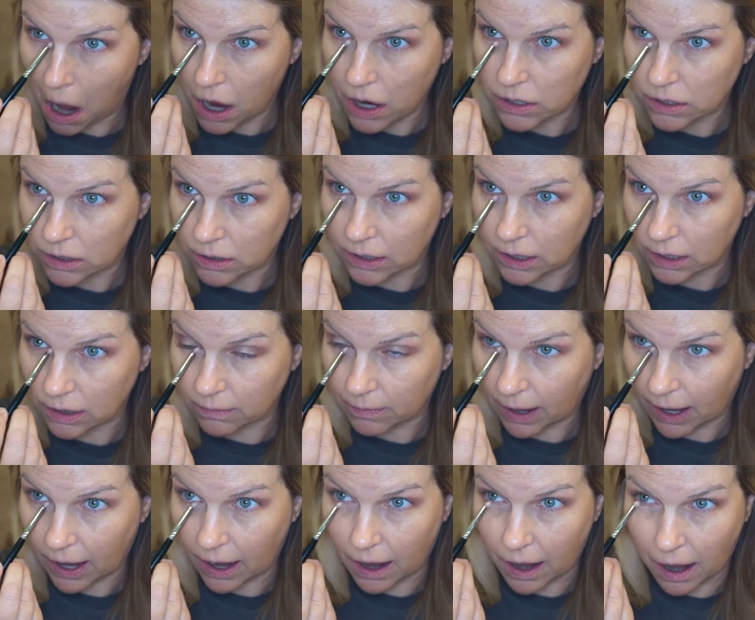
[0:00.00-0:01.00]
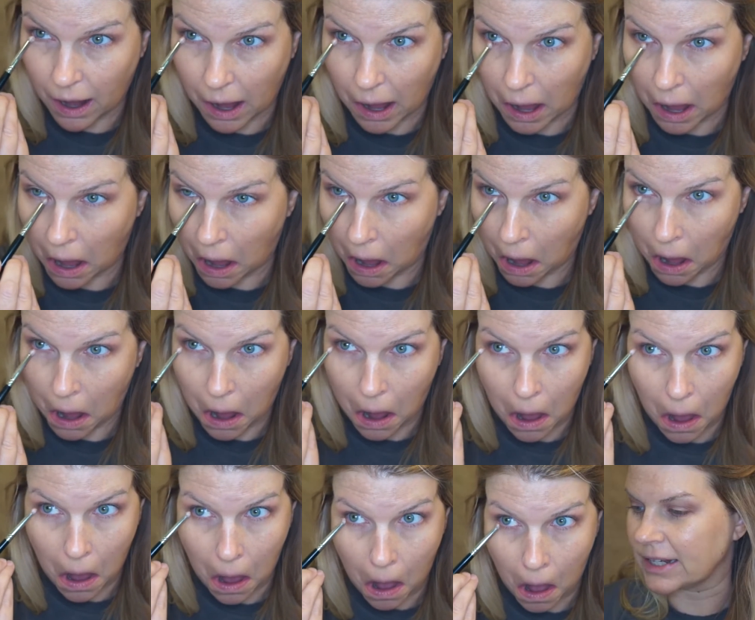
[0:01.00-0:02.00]
underneath my eye.
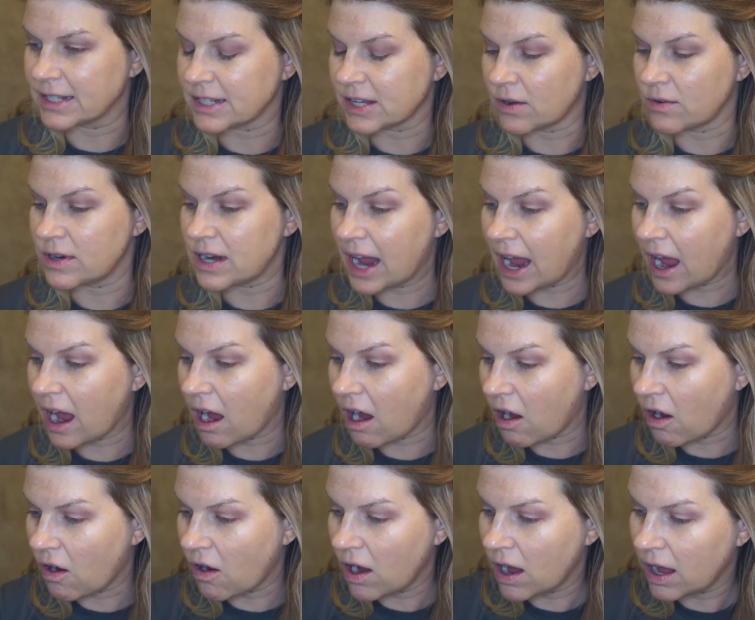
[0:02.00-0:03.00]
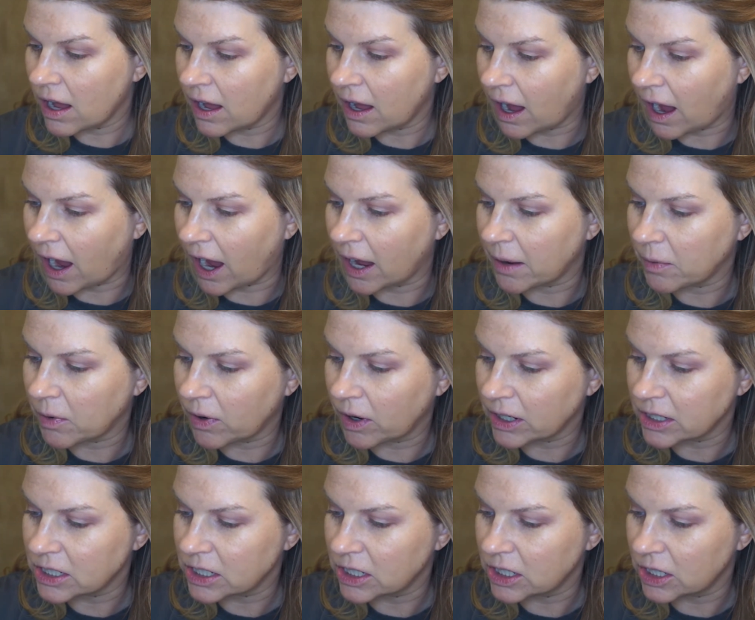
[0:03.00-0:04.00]
So now I'm
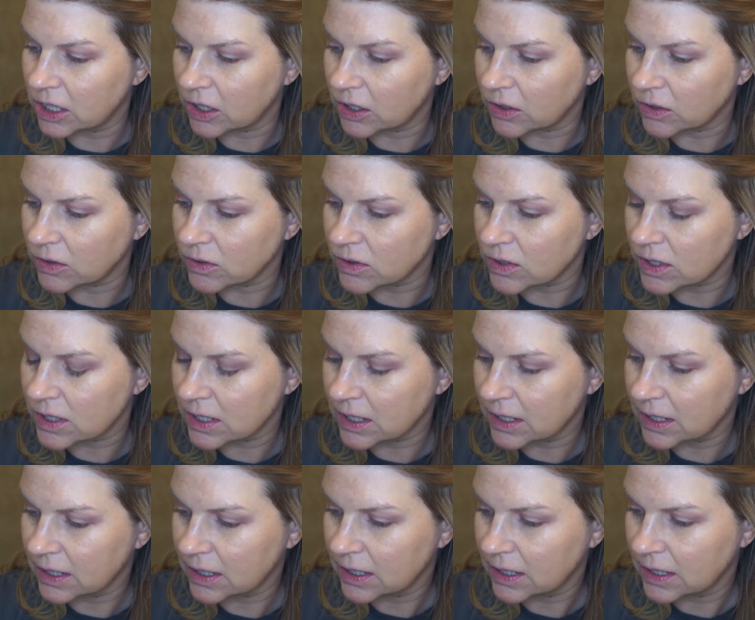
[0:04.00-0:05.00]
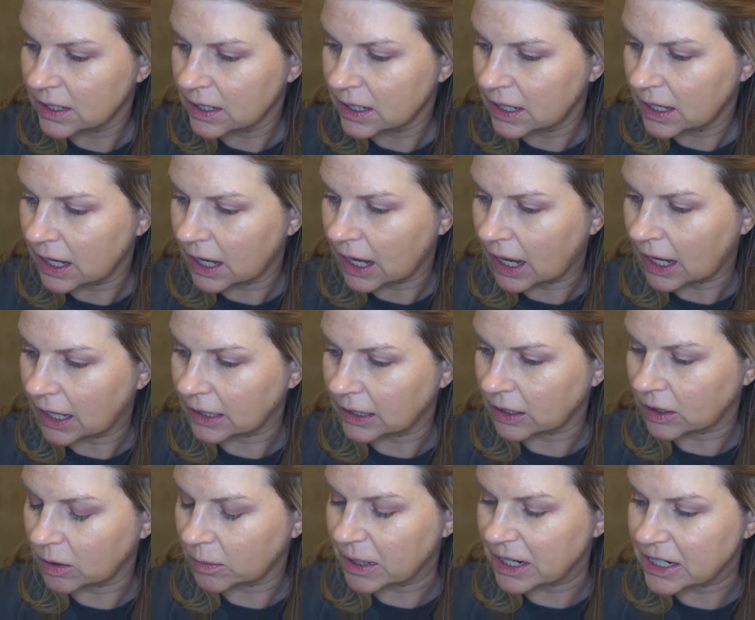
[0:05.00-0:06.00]
going to use a
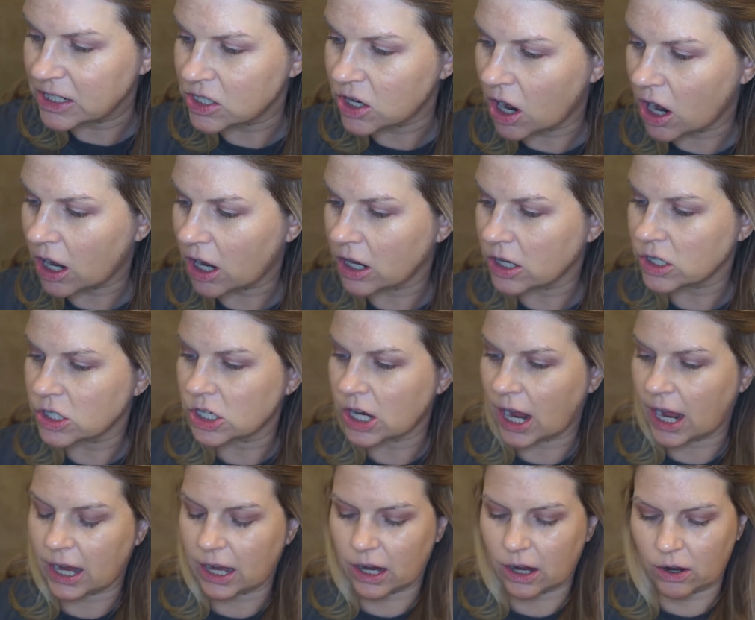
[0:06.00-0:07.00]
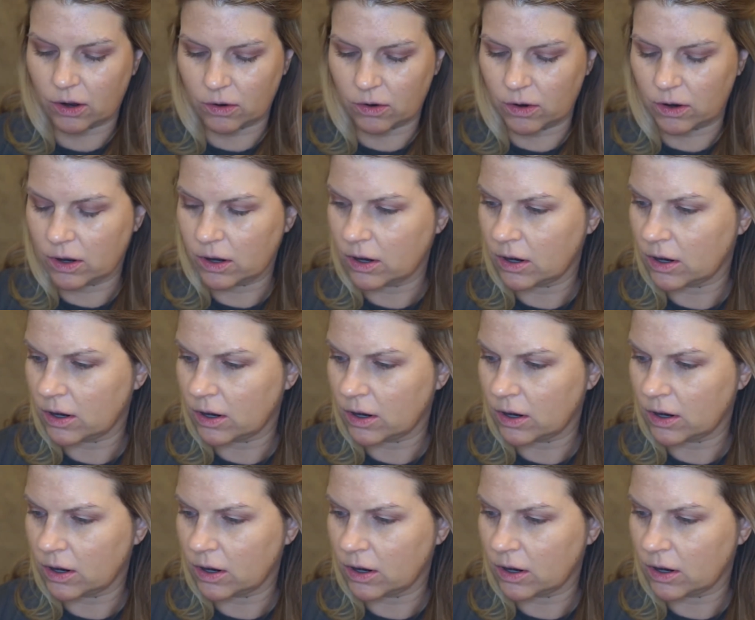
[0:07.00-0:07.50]
little bit darker shadow.